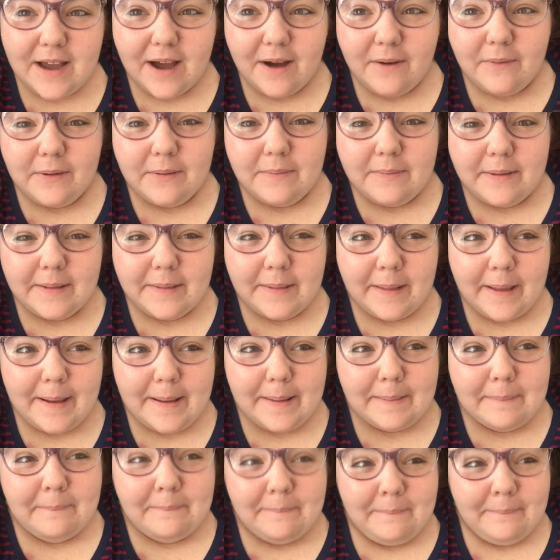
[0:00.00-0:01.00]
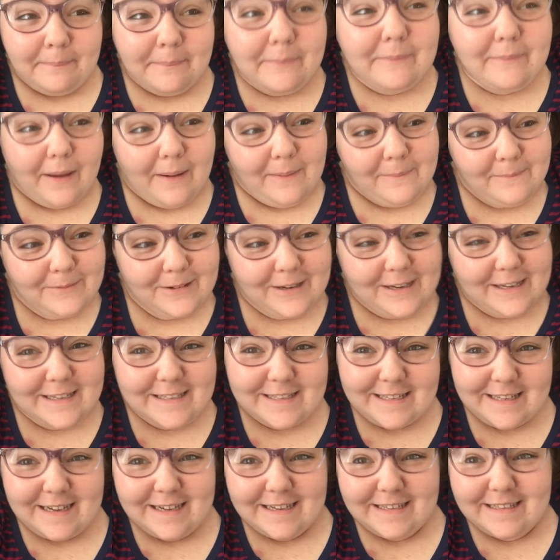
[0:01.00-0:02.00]
I would have been like, I'm reading
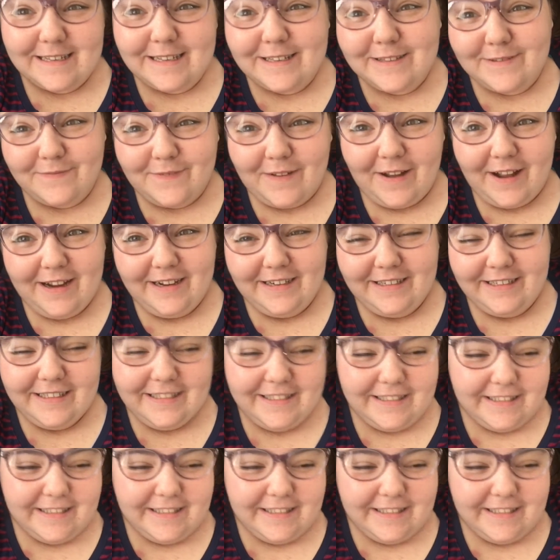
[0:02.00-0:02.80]
sex, it's fine.